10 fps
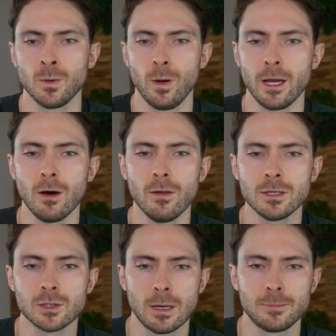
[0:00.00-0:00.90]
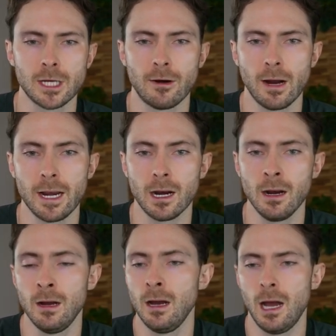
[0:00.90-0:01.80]
We can go to the script
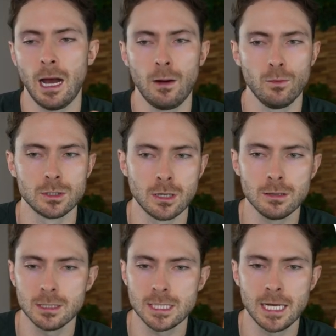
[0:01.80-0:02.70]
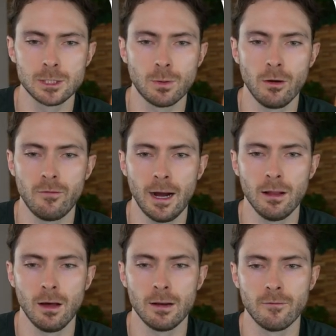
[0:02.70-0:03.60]
generator. I will turn the Sage
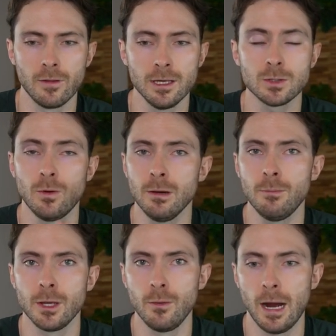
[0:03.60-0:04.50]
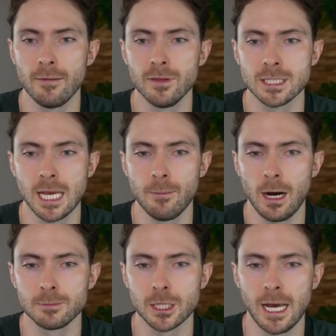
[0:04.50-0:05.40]
profile on for this one, but you have the same
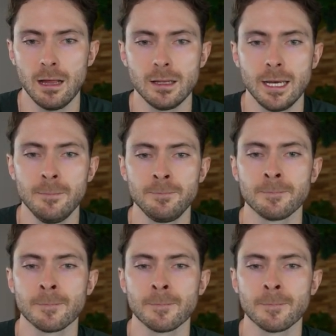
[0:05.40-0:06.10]
optionality.